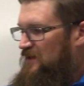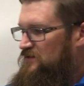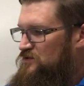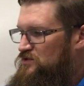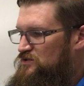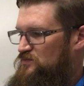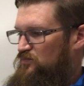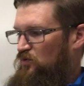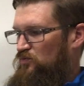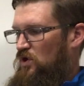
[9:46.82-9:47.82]
In
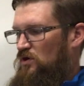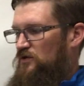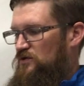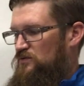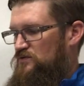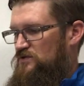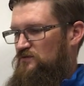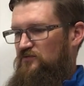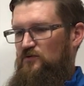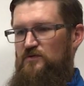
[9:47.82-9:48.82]
prolonged
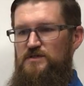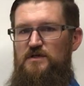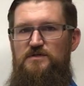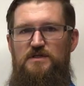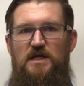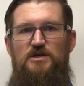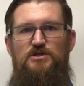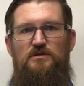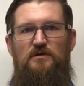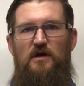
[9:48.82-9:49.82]
use for
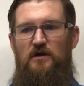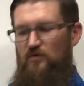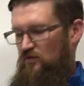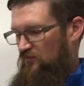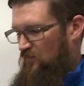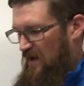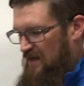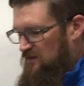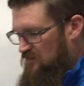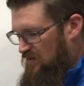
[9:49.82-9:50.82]
resuscitation or for
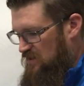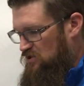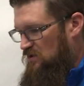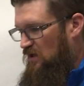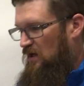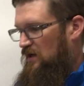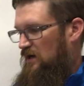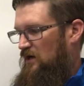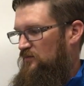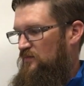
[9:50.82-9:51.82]
bagging the patient,
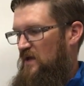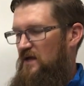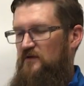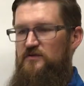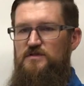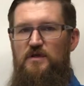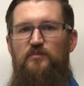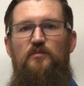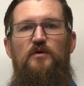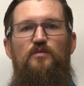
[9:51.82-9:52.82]
you may have to
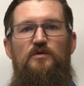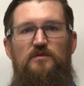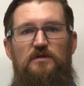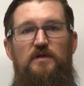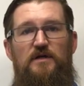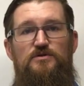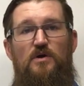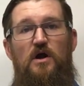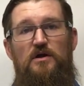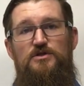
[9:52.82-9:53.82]
supplement with a little
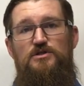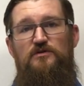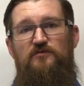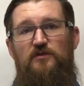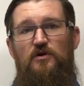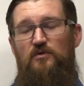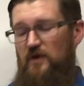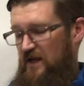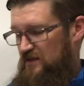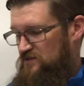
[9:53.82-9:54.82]
extra oxygen
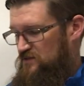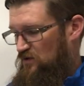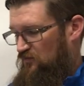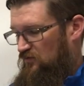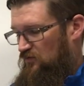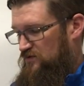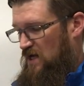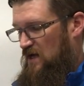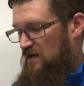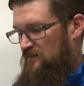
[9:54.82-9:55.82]
flow, as over
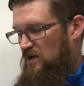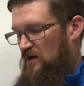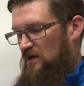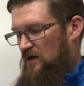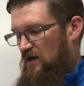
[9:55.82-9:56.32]
time